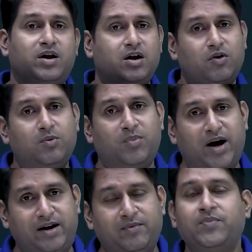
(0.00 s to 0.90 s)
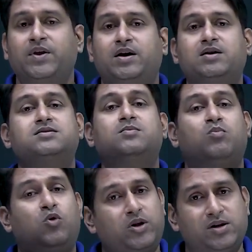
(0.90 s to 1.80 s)
in our mind is the
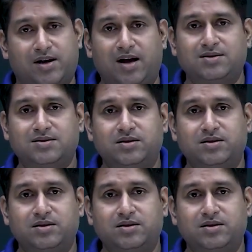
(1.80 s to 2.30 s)
model class,